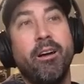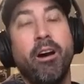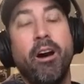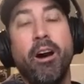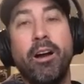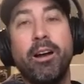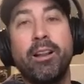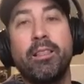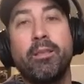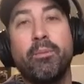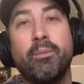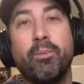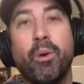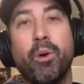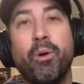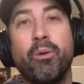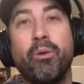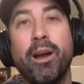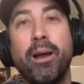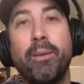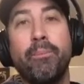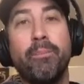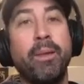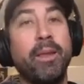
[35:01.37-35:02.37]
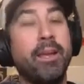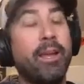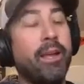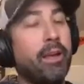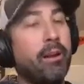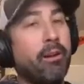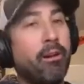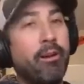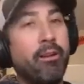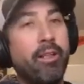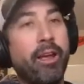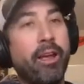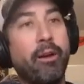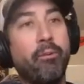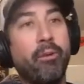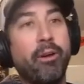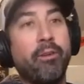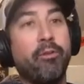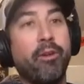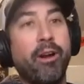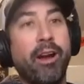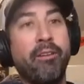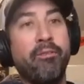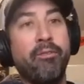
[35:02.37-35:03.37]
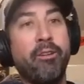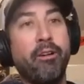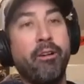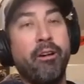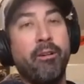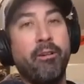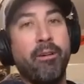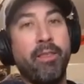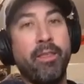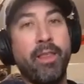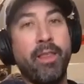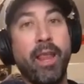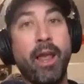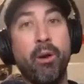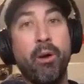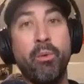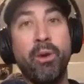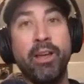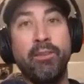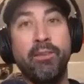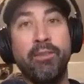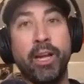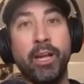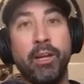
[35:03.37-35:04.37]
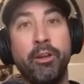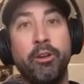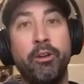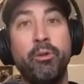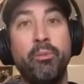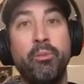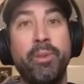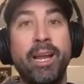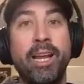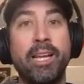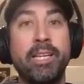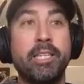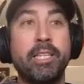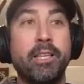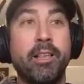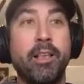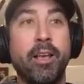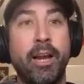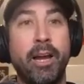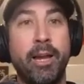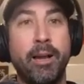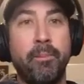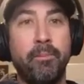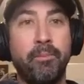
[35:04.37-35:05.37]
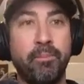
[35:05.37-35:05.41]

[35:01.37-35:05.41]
audit the program, get all that riffraff out, and now we have a new baseline.